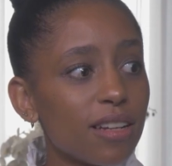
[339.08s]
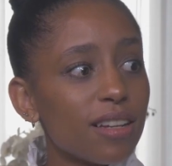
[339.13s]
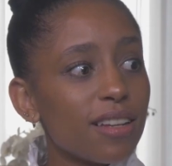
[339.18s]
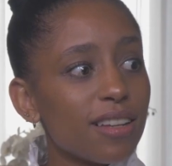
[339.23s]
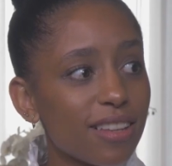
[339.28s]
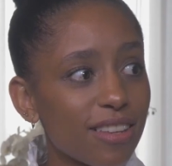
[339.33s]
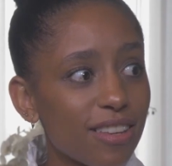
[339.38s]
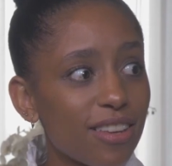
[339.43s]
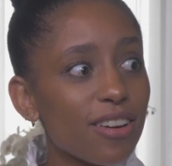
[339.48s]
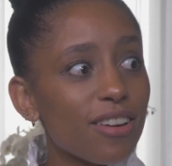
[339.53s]

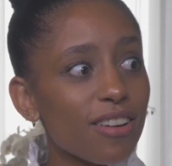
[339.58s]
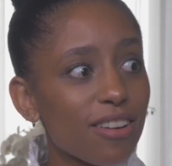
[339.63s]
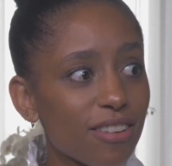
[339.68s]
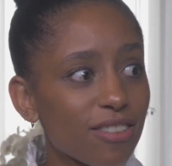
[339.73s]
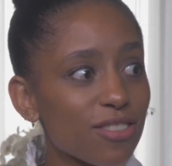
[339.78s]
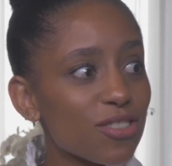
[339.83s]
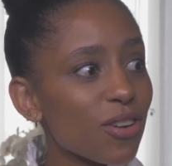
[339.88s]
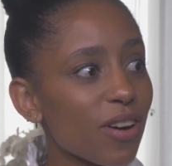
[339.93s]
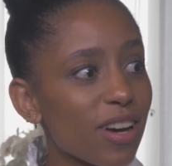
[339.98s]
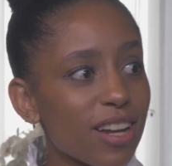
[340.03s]

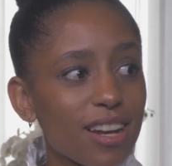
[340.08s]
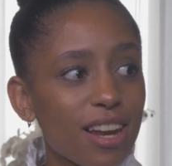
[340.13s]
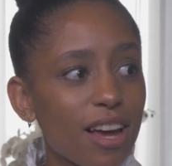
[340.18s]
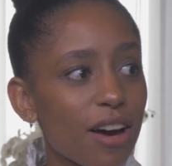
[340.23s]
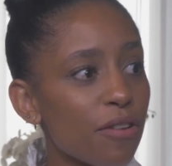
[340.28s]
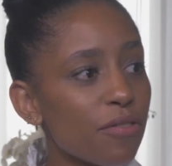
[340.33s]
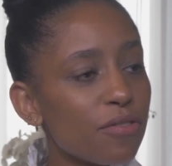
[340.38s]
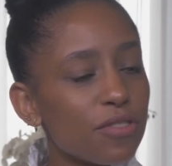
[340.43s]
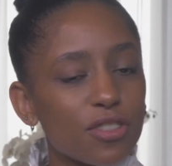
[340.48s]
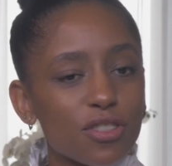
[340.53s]
Yeah, so I
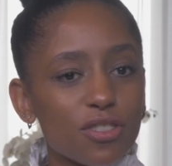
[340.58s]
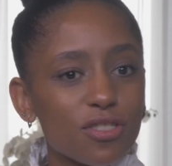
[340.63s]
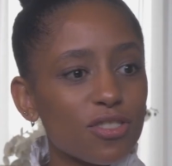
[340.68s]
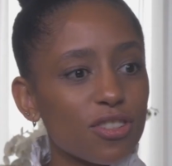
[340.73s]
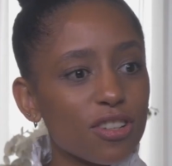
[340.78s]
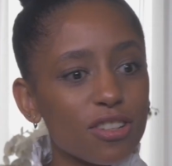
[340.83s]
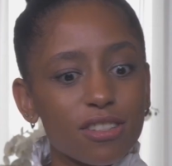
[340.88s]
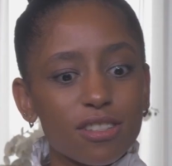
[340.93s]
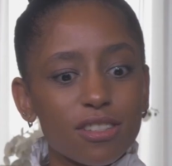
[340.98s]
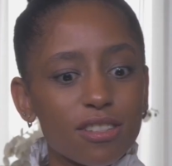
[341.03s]
loved
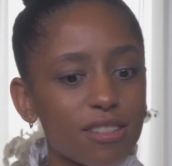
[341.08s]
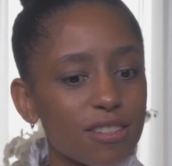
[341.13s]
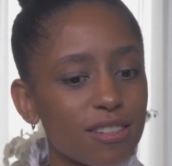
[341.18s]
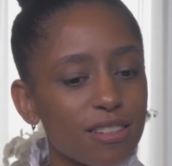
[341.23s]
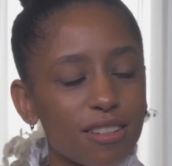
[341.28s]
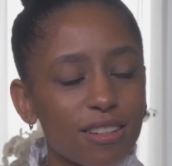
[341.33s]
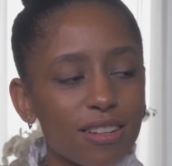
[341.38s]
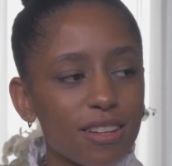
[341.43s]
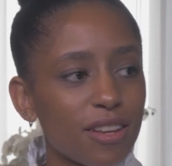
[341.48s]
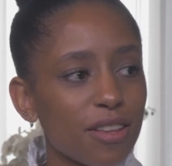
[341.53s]

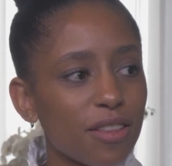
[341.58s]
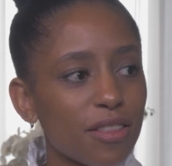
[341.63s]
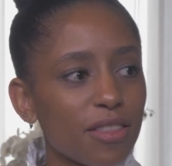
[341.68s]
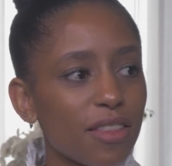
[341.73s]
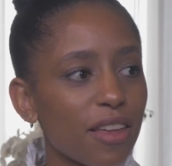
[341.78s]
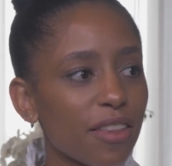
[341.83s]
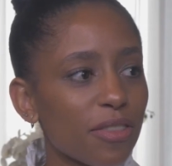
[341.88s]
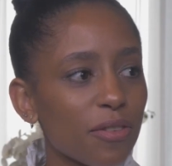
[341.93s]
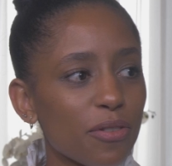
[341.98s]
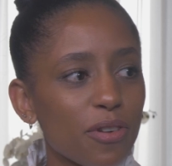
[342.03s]
just
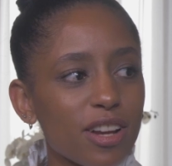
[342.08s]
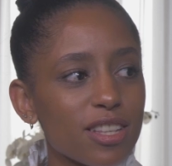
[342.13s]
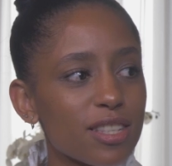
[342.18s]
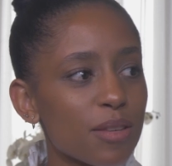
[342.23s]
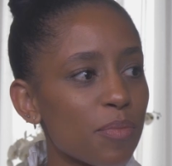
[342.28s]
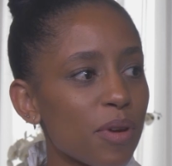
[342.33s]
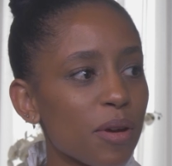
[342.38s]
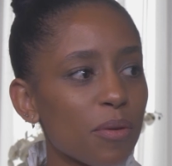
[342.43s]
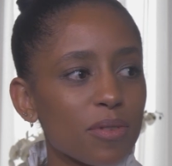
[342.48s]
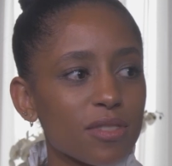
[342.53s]
that the
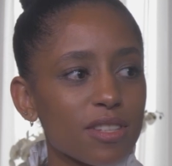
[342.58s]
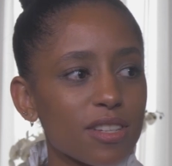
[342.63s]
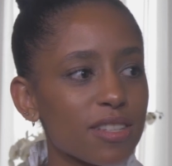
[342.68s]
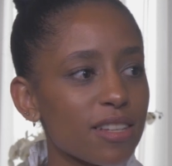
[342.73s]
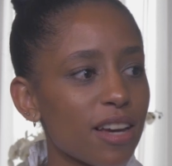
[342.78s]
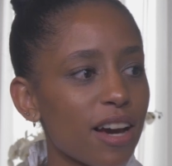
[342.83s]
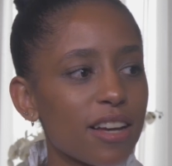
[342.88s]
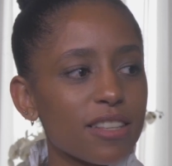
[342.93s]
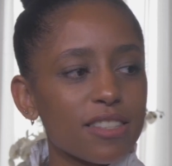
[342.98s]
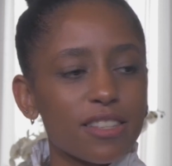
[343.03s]
recipe was a
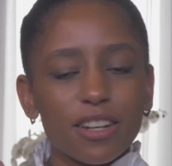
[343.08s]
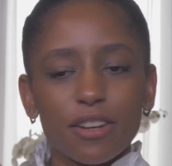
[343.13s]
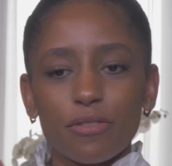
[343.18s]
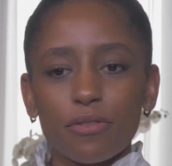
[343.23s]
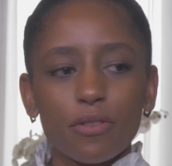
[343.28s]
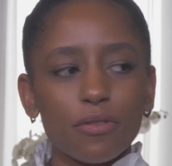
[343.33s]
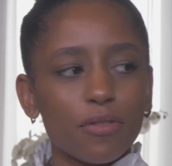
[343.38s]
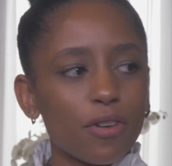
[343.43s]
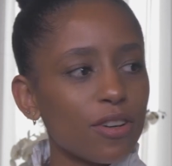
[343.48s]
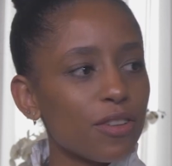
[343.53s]
science, and if
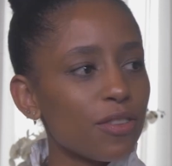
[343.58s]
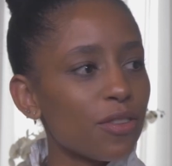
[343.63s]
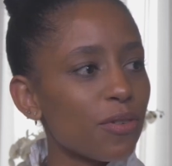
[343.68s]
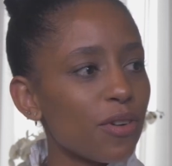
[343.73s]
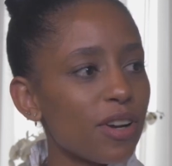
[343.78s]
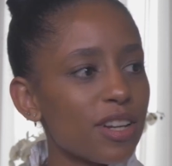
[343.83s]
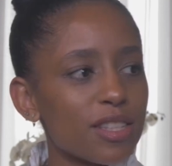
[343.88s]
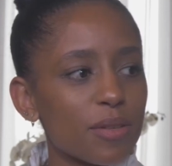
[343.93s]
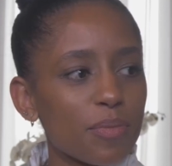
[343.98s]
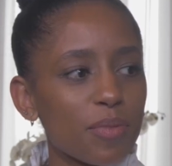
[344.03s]
you followed the
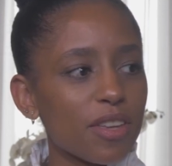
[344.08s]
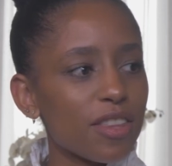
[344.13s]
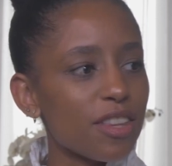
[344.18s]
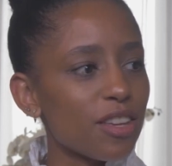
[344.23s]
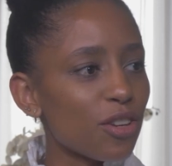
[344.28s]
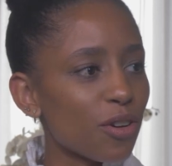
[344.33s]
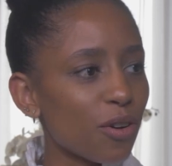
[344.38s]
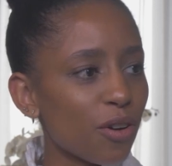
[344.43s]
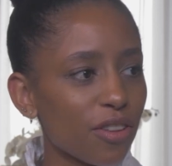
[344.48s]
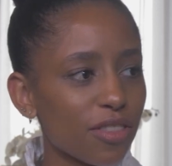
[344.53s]
recipe,
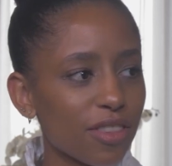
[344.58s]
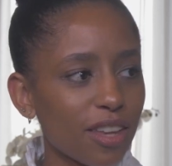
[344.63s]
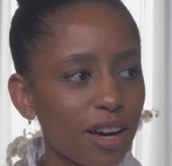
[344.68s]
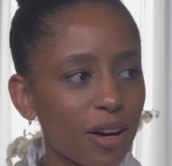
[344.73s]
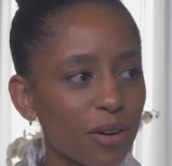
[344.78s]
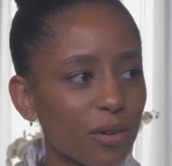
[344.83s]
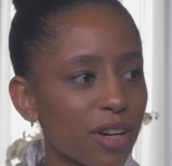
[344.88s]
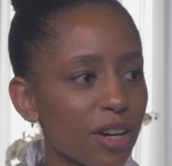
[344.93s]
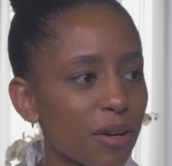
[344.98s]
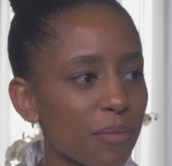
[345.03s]
then you got the
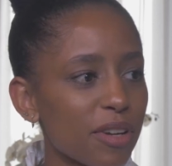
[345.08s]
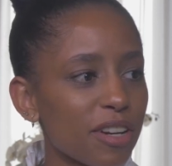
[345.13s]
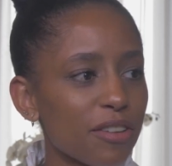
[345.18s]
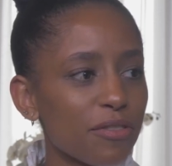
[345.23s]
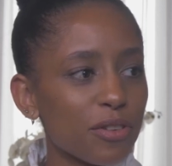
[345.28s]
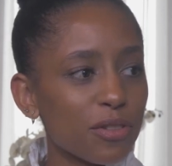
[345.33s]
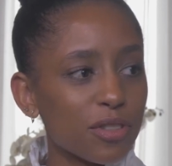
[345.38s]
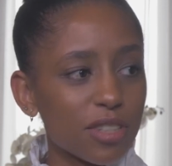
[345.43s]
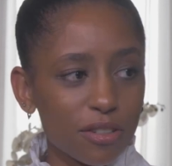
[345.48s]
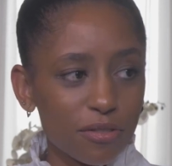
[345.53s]
outcome, and
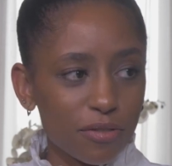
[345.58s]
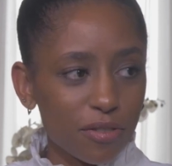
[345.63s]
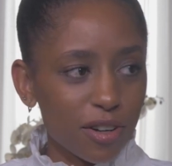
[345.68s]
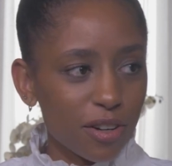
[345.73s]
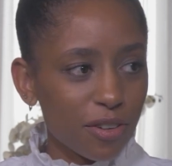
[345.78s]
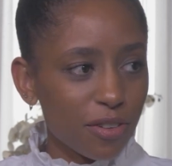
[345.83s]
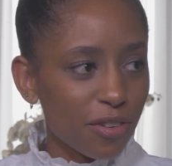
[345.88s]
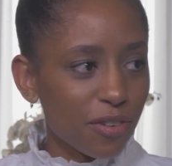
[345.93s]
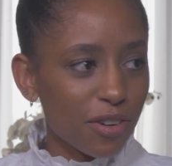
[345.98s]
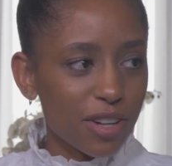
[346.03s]
if you didn't follow the